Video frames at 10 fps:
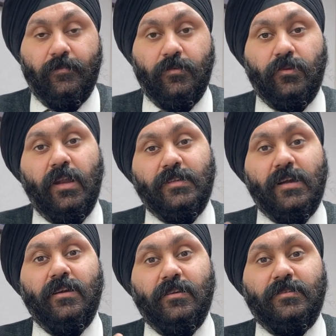So let's
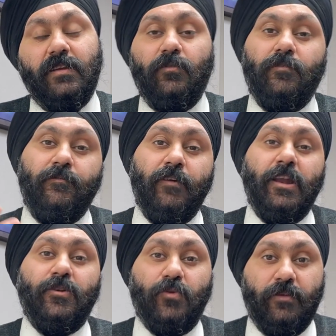understand what failure
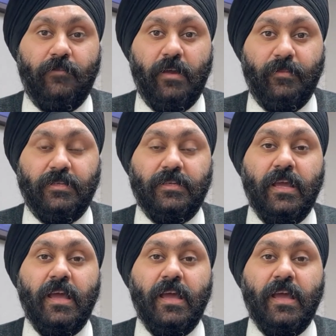to notify means.